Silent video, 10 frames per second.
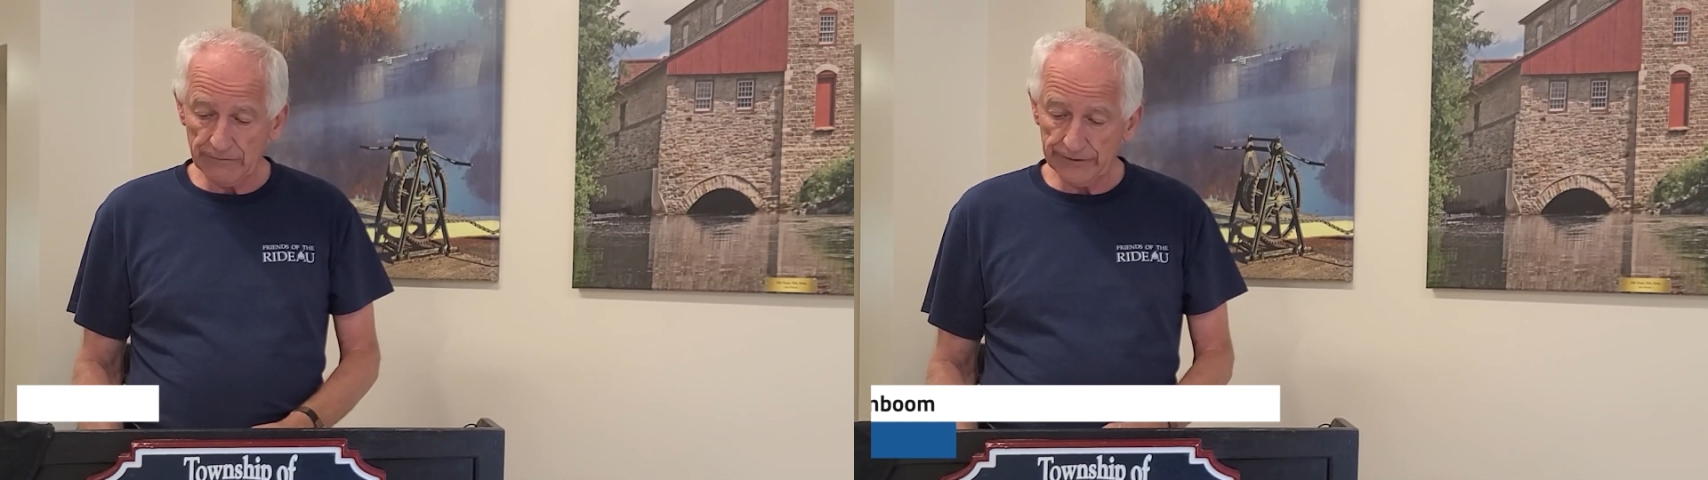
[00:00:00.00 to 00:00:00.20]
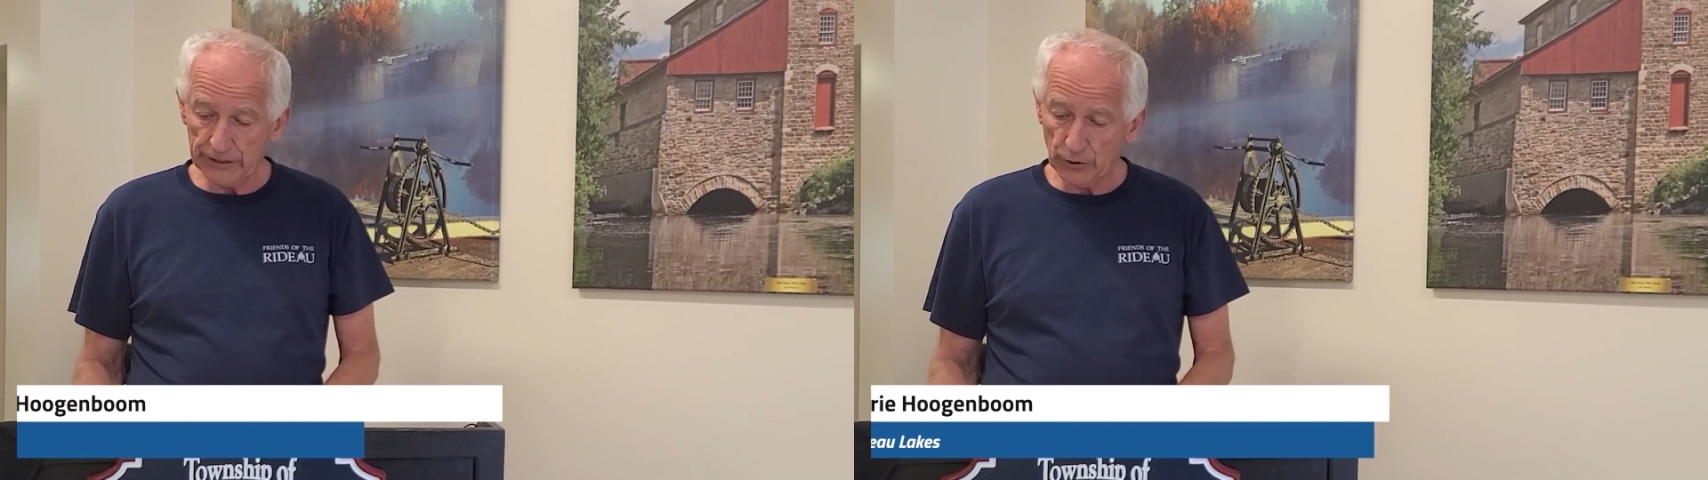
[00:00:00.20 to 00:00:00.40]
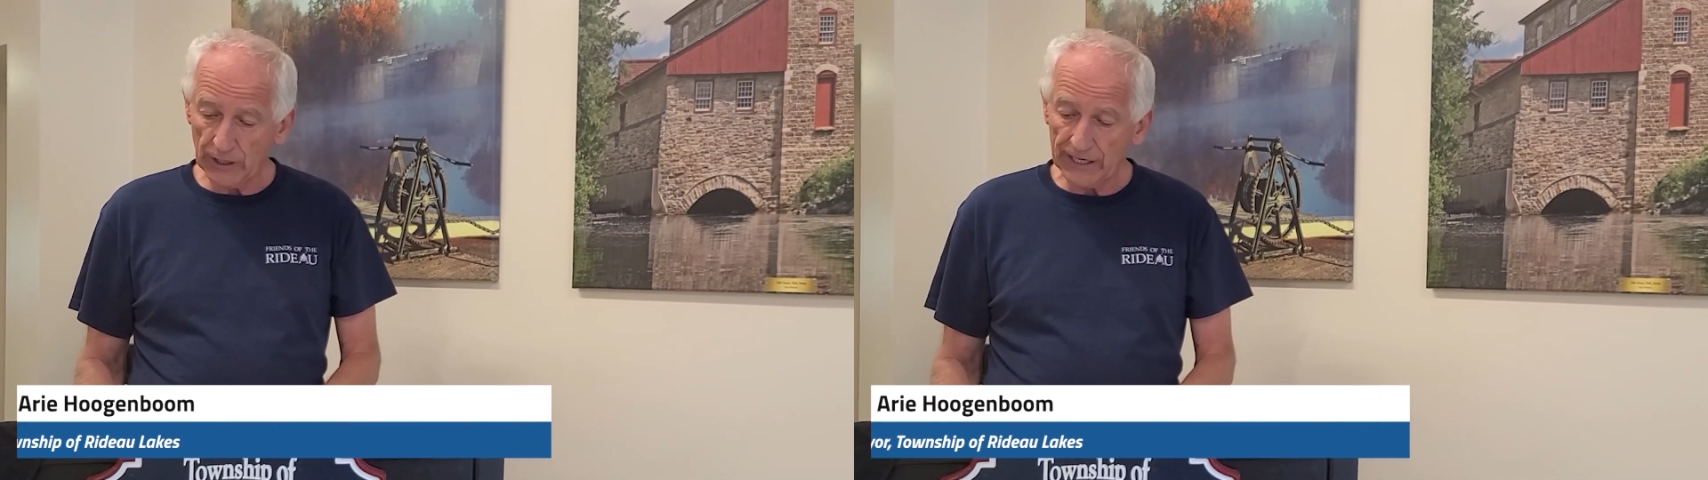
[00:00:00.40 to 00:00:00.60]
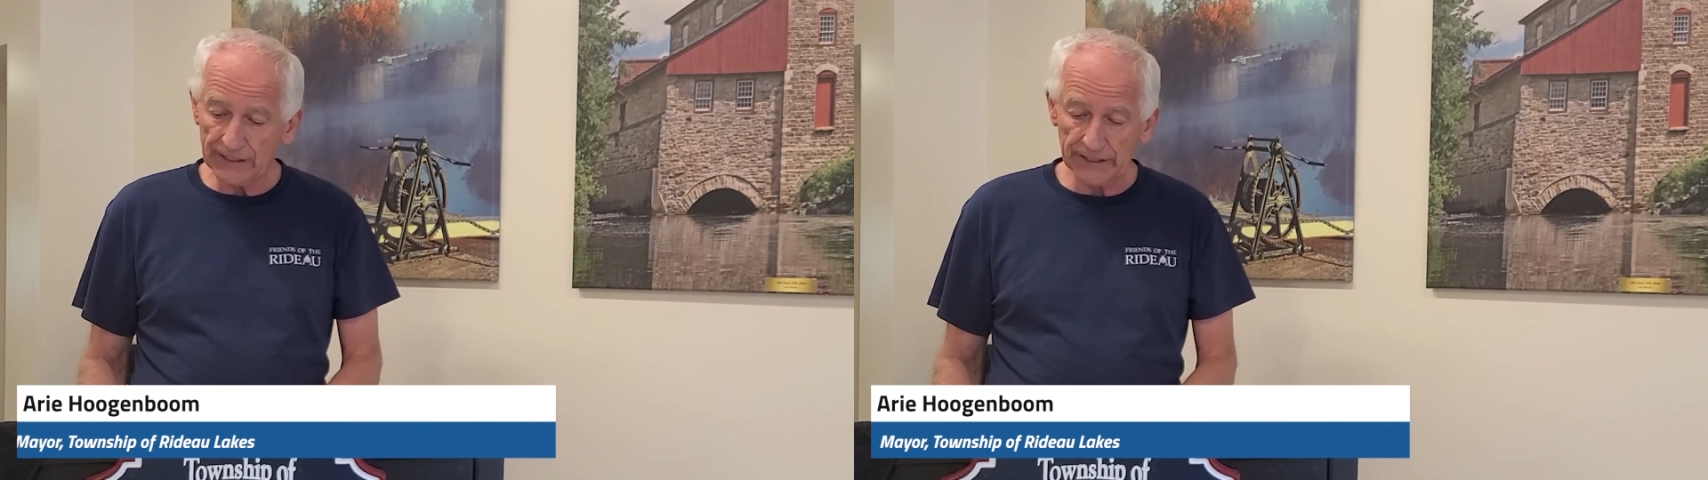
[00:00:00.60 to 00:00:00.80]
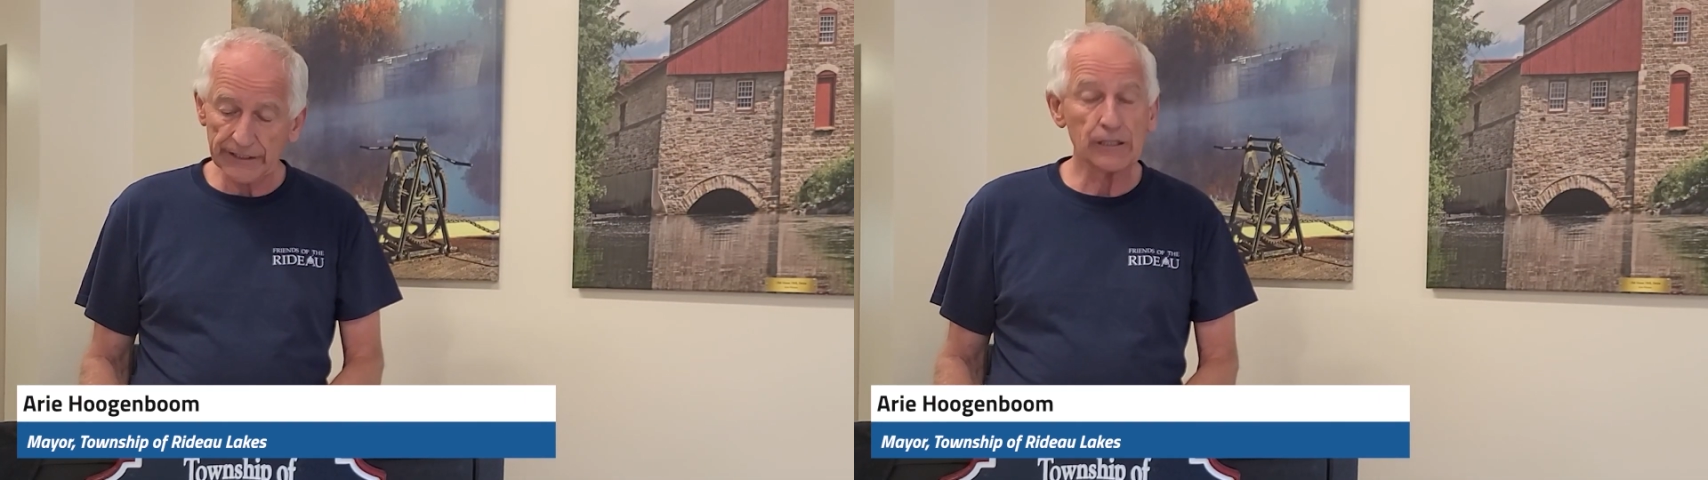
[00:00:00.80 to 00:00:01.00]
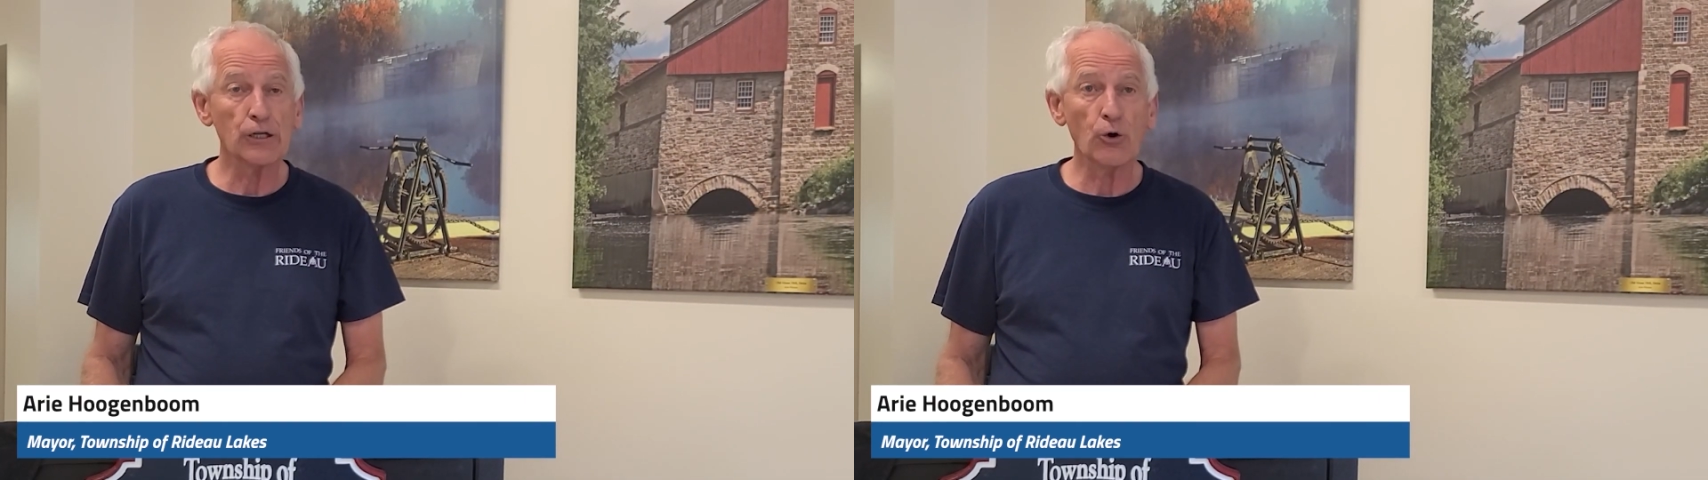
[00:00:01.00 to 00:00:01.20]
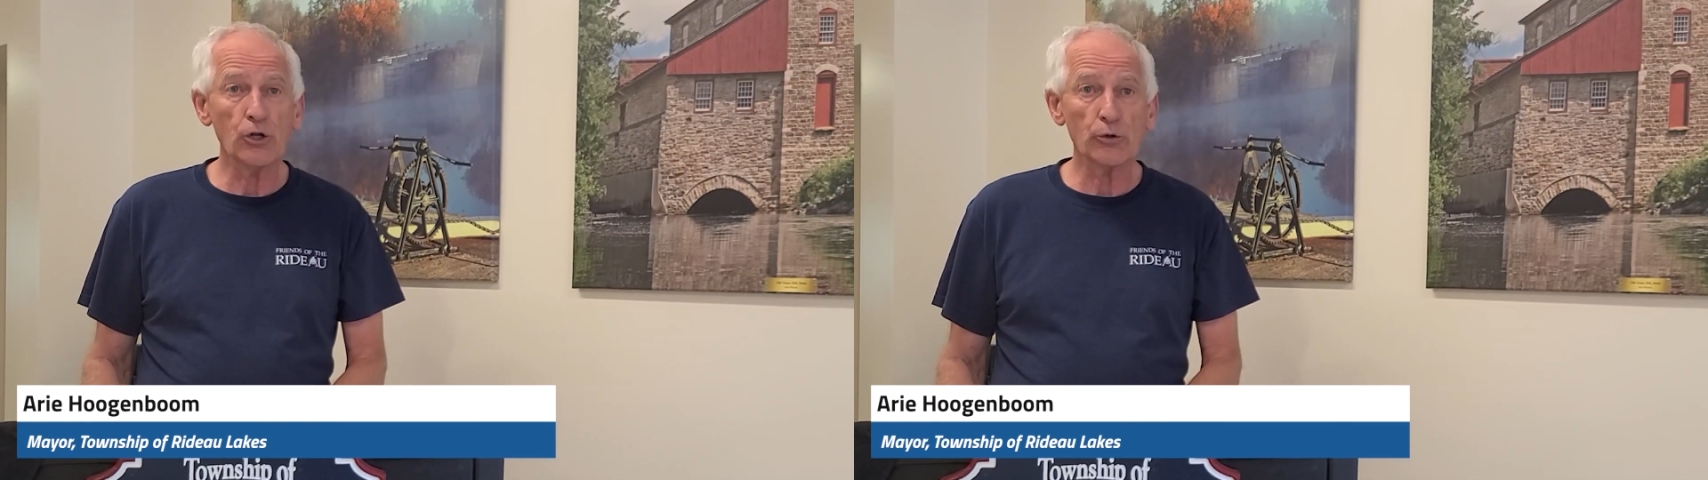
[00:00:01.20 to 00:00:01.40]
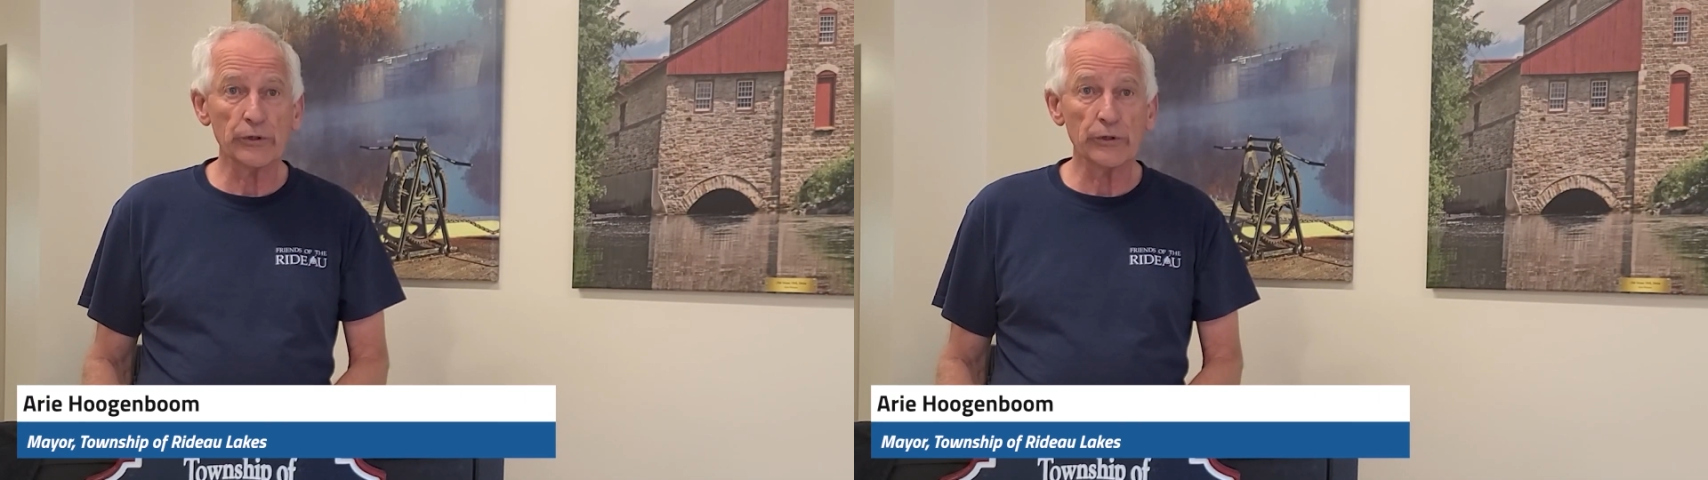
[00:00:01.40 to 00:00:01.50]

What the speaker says: video highlighting local